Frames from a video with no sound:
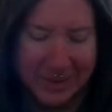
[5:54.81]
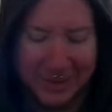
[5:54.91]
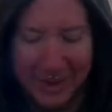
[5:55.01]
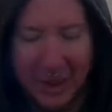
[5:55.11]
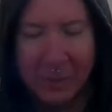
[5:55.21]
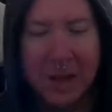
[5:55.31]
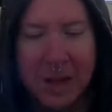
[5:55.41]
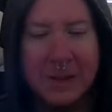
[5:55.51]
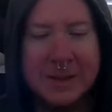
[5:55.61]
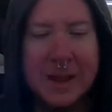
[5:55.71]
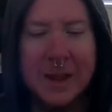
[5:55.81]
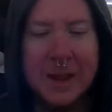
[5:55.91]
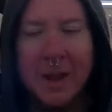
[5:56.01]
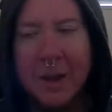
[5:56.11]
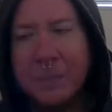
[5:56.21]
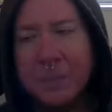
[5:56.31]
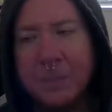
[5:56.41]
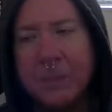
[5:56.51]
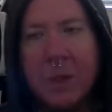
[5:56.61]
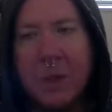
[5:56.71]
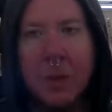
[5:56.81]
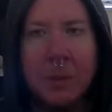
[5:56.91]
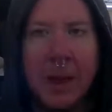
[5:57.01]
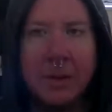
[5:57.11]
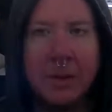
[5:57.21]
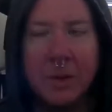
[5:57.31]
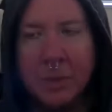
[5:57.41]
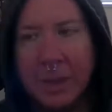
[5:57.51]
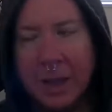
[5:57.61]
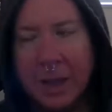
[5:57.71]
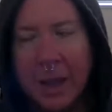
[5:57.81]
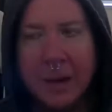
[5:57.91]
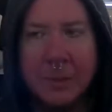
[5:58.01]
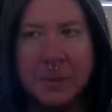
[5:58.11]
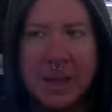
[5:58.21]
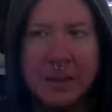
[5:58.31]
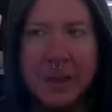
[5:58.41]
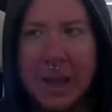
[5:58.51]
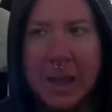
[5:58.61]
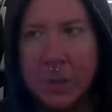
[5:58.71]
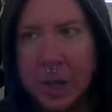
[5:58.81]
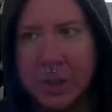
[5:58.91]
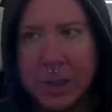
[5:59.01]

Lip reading: But anyways, going back to the blaming it on obsessive hand washing,